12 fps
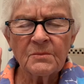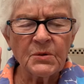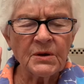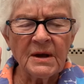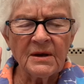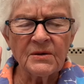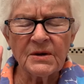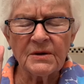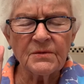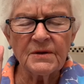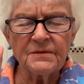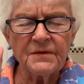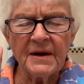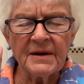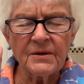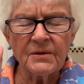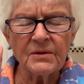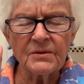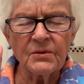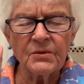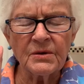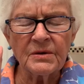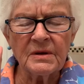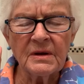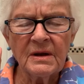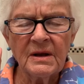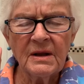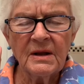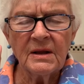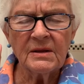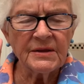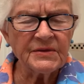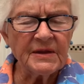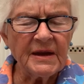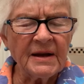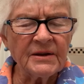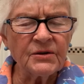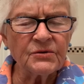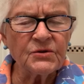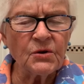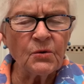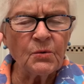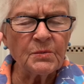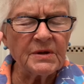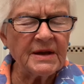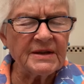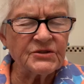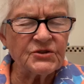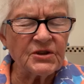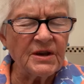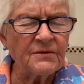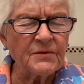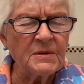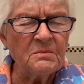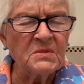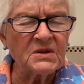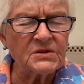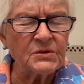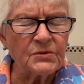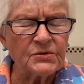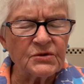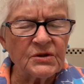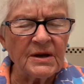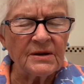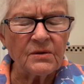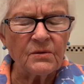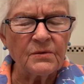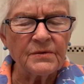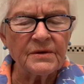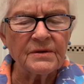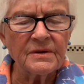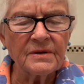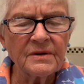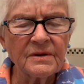Put out every fire, Lord. Let the Iron Dome catch every missile shot over.